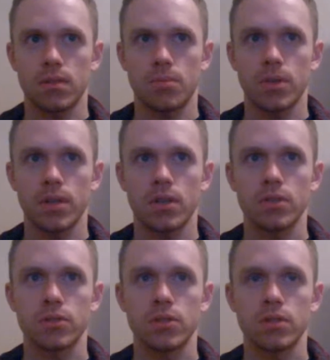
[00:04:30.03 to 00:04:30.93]
the
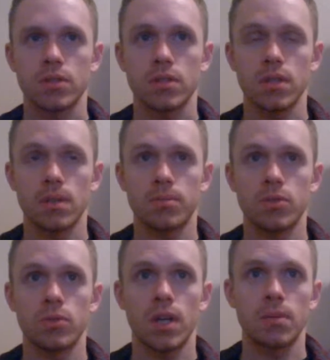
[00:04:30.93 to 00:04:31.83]
precursor to type
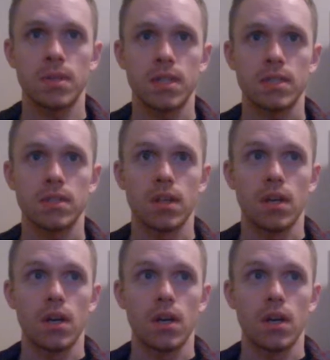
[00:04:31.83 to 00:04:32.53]
2 diabetes.